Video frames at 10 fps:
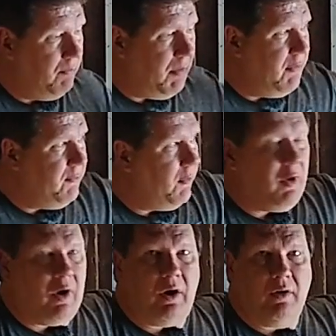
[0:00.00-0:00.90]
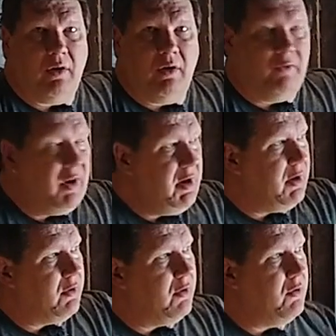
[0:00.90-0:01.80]
by far, of
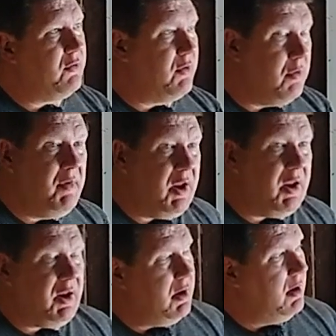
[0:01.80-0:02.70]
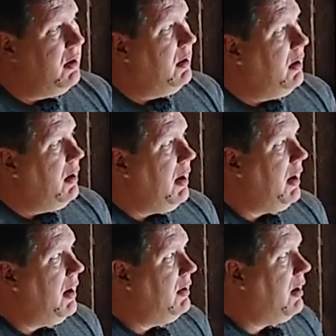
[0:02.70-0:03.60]
any of those, to me.
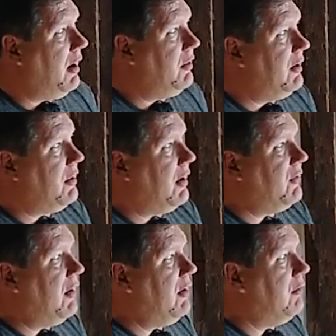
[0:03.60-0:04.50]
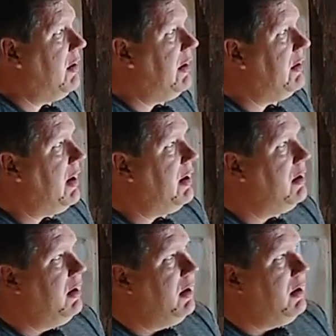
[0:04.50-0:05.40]
And I think that's how you read
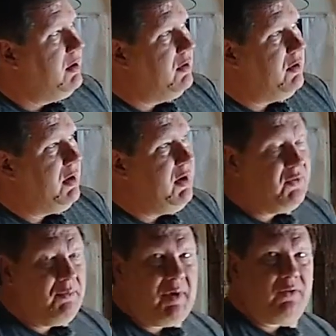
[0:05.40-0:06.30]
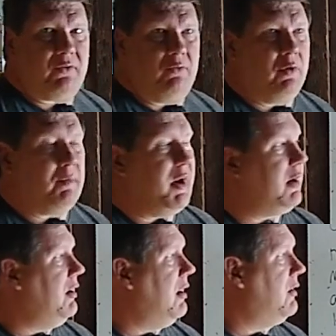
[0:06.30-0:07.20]
that. he's the best
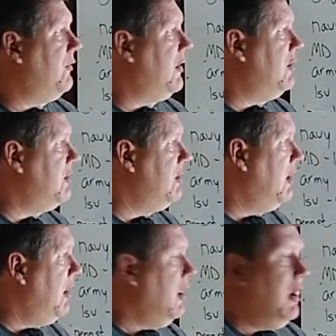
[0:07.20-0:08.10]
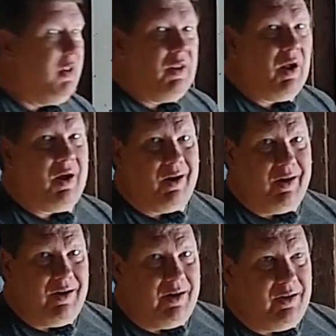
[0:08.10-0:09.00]
quarterback in that division,
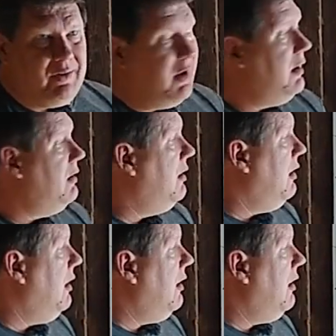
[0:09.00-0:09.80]
i.e. then